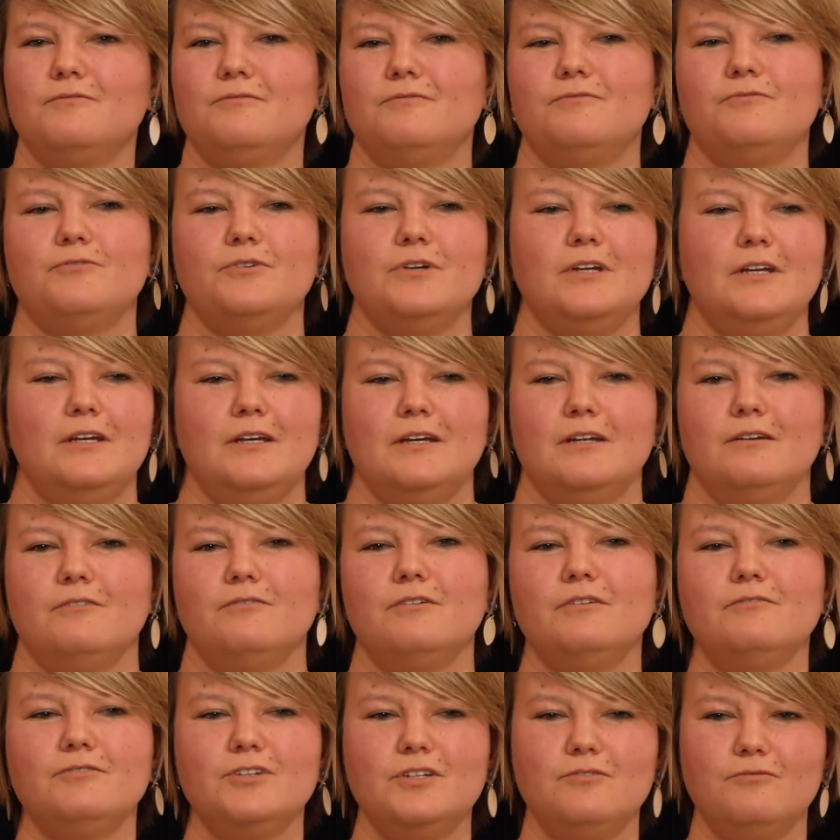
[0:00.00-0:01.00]
free and
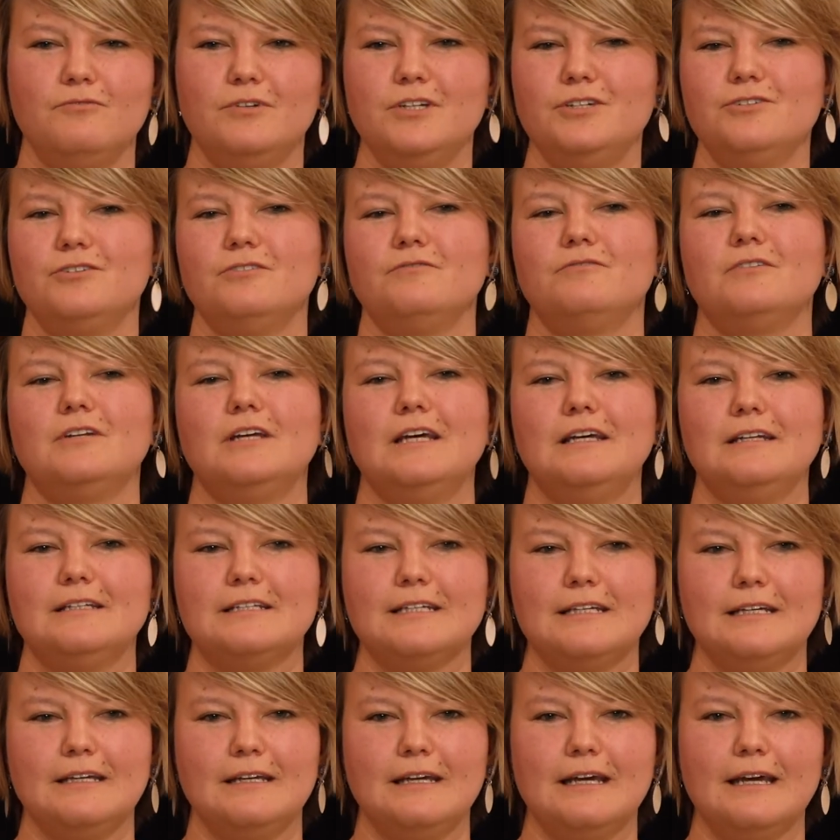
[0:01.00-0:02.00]

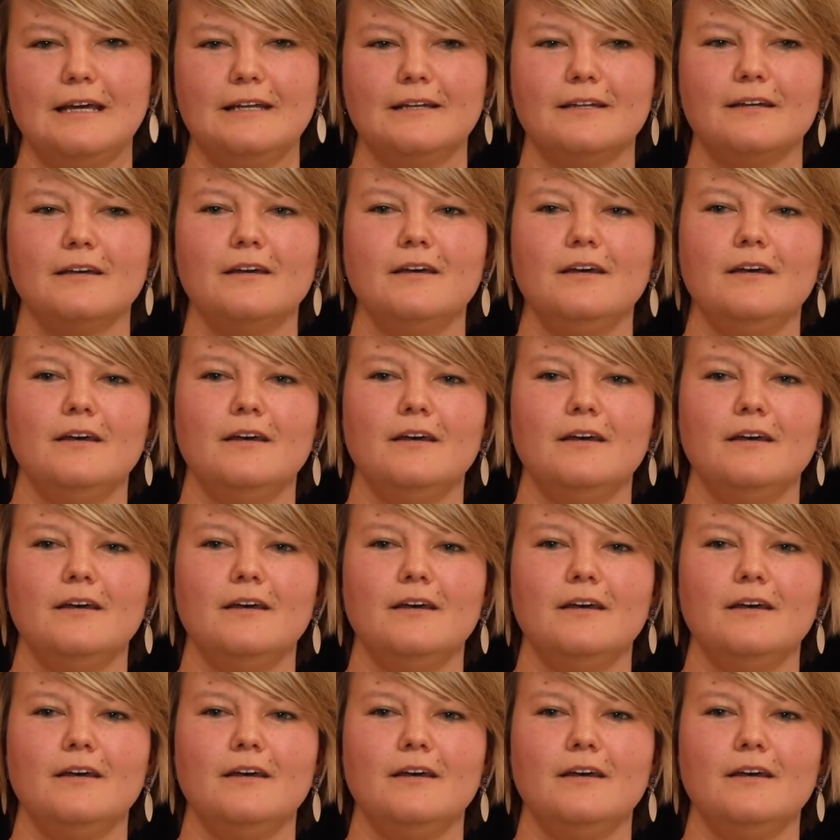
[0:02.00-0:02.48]
rejuvenating, and